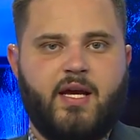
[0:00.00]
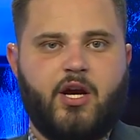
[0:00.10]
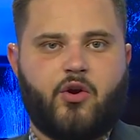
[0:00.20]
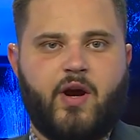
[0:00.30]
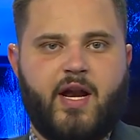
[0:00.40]

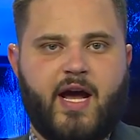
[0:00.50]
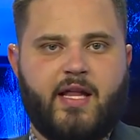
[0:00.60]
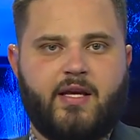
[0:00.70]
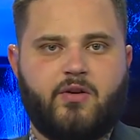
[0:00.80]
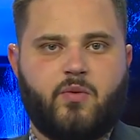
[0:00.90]
Hear, Grand
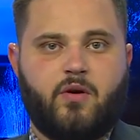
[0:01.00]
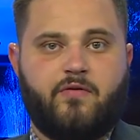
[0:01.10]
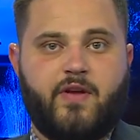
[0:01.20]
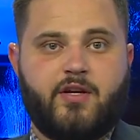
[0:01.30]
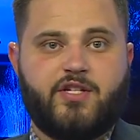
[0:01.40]
Island will
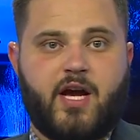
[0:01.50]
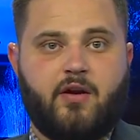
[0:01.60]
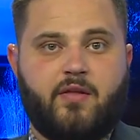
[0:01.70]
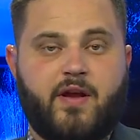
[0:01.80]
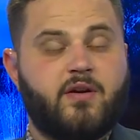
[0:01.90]
finish
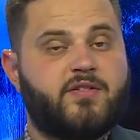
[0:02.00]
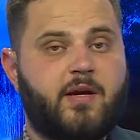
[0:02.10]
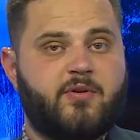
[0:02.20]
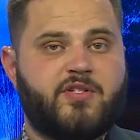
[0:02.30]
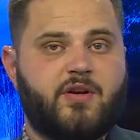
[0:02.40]
out their
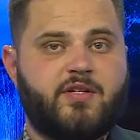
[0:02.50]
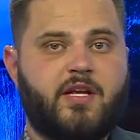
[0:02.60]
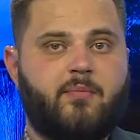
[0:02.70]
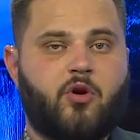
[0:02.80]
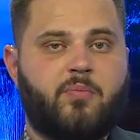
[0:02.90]
summer series
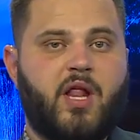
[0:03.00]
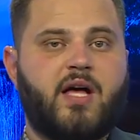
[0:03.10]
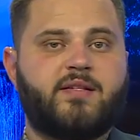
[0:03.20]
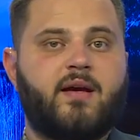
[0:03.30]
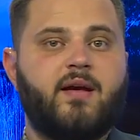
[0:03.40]
at Amore
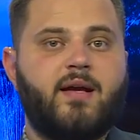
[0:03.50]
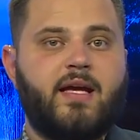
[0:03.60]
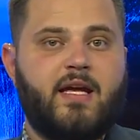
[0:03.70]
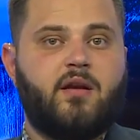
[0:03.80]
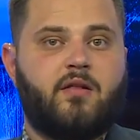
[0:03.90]
Plaza
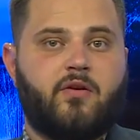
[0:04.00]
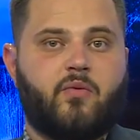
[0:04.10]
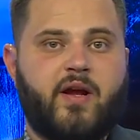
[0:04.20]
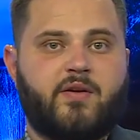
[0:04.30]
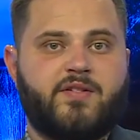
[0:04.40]
in the
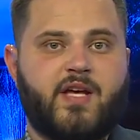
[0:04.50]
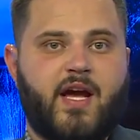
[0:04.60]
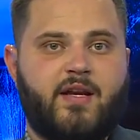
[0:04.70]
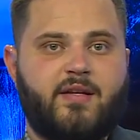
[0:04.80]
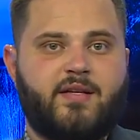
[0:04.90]
Railside